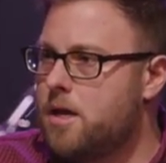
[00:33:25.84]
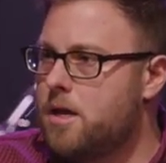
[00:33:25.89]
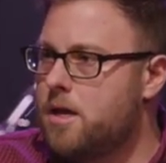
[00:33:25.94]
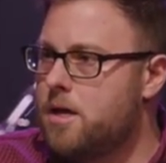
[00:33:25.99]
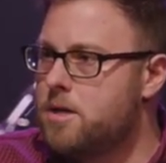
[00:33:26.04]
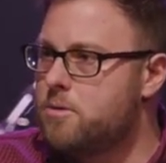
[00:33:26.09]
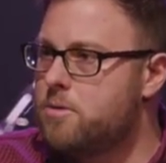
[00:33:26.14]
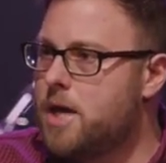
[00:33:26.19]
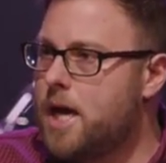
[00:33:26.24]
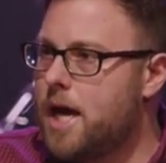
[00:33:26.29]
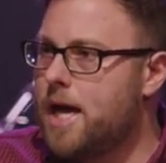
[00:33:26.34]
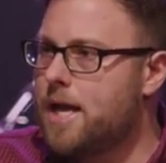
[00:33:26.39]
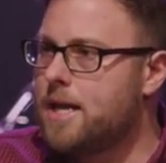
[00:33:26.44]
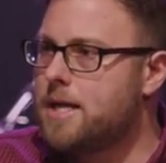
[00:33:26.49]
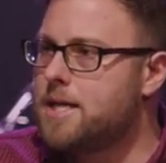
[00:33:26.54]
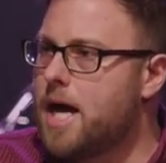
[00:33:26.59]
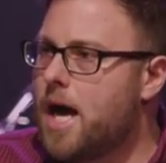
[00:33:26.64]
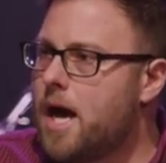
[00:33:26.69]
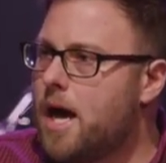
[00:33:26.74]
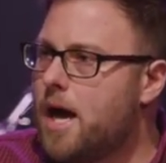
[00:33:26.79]
You
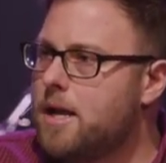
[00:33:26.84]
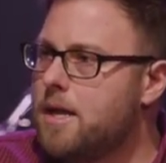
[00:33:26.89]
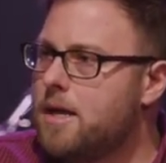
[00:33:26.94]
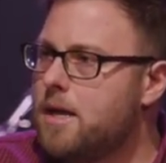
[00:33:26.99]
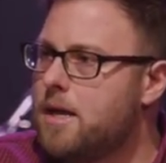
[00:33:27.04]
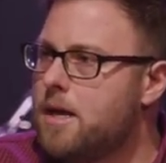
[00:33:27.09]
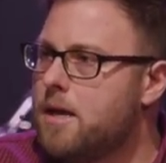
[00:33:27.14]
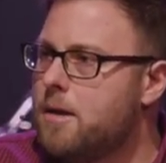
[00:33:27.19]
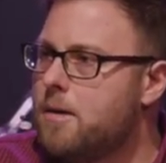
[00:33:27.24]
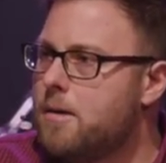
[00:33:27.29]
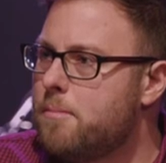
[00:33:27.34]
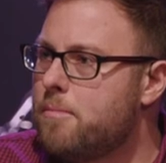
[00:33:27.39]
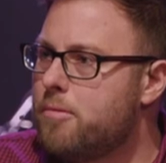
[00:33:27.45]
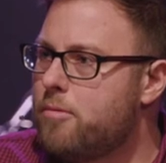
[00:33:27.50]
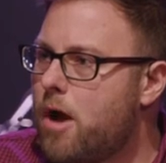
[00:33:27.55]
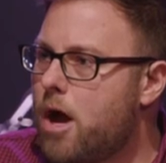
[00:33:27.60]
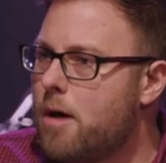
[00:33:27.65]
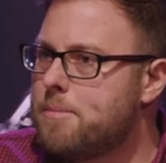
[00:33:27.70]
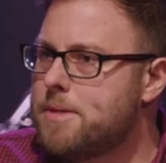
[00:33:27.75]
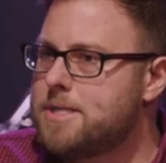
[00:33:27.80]
can. God
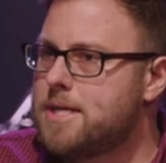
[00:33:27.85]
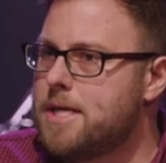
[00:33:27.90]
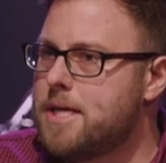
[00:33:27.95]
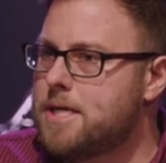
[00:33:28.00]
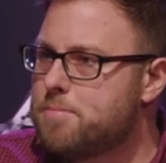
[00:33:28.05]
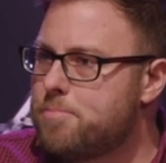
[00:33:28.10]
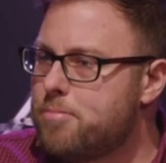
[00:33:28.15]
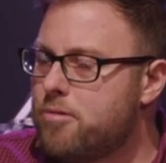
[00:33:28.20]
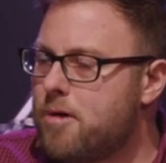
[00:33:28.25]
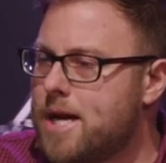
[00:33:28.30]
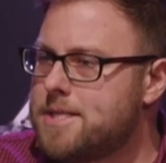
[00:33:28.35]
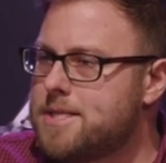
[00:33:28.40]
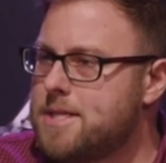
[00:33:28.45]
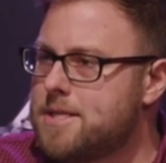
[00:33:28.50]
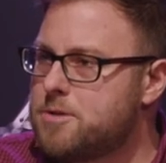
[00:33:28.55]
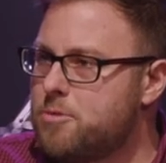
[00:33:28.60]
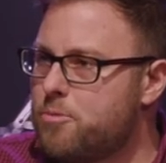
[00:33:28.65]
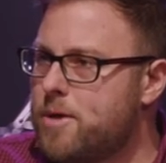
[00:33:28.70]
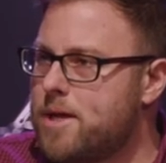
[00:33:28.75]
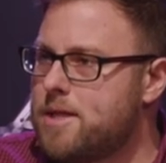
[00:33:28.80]
promised his
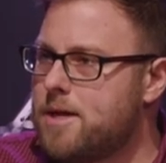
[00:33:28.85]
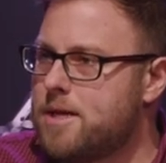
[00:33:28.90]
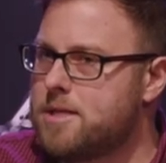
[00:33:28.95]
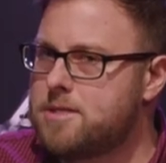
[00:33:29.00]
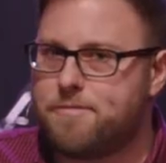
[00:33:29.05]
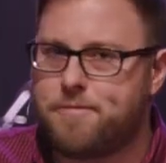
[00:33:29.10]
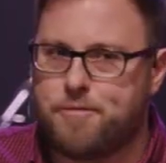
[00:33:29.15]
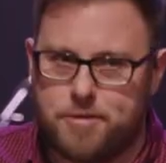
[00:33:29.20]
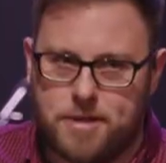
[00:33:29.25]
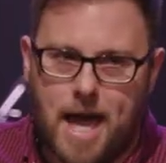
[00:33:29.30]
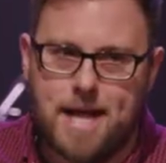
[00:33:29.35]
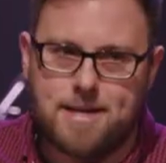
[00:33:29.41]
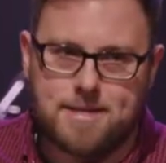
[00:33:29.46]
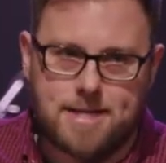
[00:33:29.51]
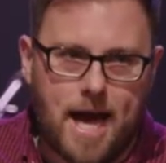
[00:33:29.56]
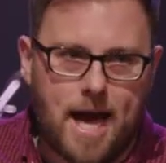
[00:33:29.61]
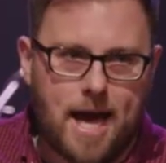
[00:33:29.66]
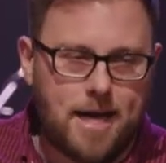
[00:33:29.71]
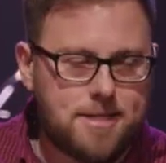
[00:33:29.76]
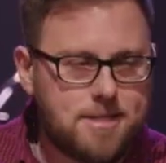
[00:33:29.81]
presence with us for that
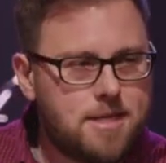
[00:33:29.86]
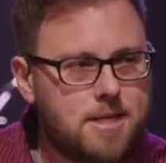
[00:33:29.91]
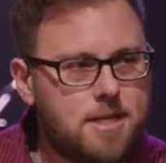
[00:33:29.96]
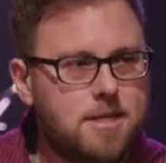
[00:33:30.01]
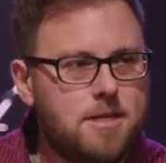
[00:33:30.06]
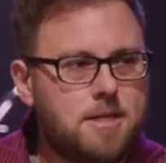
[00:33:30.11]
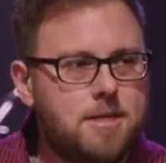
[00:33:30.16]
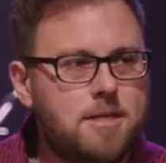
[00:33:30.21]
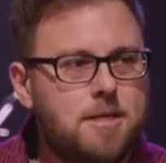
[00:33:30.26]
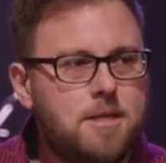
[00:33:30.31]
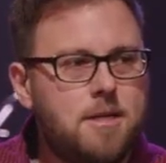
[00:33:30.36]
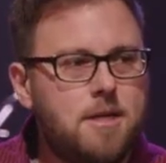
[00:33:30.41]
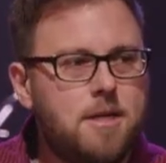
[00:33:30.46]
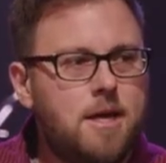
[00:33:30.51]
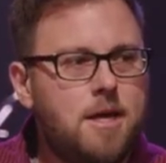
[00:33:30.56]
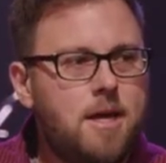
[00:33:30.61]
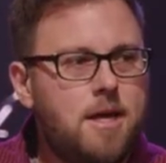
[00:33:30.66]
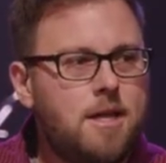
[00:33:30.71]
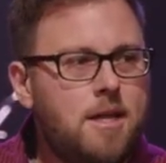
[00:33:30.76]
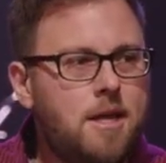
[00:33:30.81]
task.
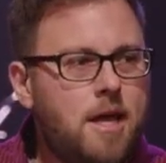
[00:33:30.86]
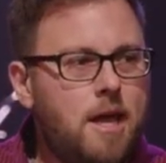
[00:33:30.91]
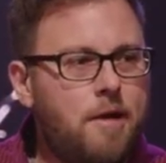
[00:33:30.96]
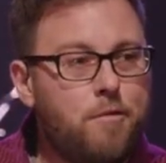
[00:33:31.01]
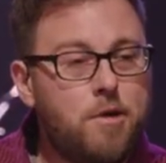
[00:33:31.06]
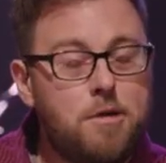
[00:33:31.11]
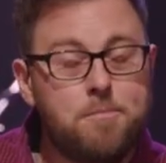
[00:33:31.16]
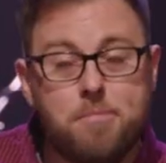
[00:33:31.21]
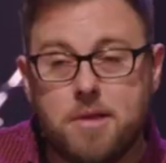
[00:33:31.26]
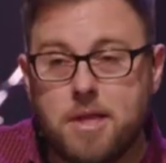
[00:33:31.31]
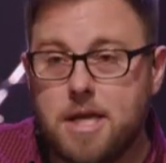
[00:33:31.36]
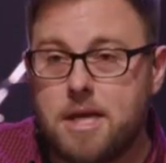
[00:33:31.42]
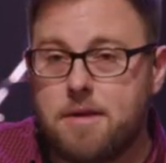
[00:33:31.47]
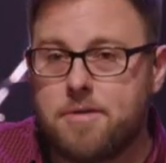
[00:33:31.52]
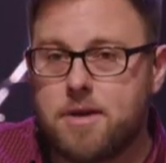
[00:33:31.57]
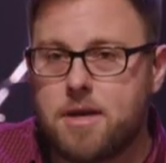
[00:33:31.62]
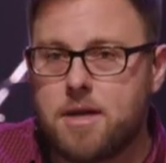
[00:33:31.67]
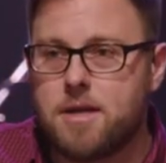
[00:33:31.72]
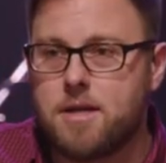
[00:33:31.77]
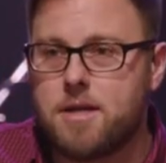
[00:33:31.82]
If we believe
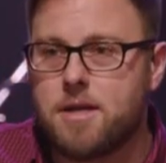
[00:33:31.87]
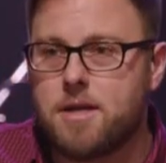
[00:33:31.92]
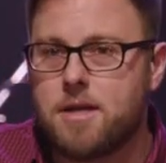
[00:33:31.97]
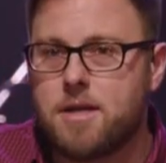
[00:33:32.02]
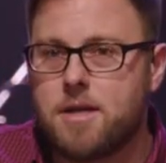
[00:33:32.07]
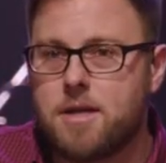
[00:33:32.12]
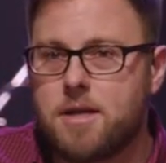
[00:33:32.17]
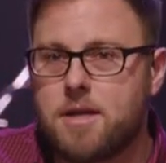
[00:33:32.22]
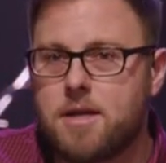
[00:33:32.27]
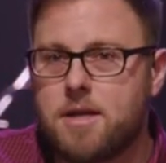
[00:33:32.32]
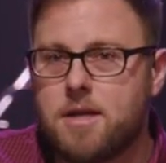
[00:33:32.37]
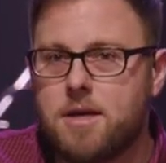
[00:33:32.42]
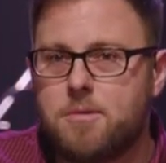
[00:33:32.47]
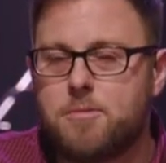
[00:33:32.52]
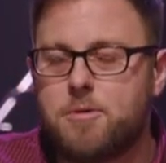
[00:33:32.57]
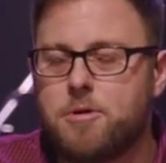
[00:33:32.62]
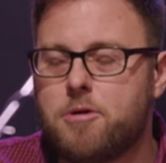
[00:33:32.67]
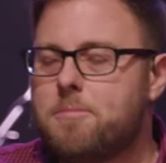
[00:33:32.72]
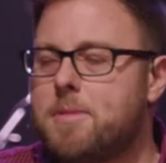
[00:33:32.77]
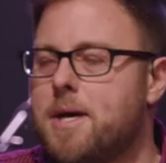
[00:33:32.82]
it,
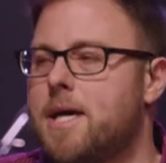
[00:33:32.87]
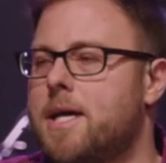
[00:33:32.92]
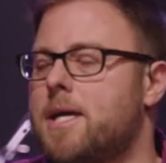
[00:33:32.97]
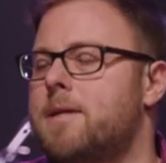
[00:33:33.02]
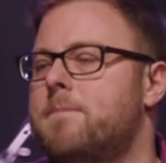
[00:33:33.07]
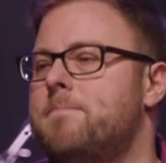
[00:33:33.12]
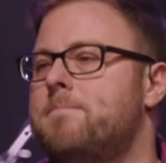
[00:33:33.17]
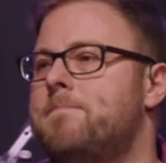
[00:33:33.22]
we'll obey it.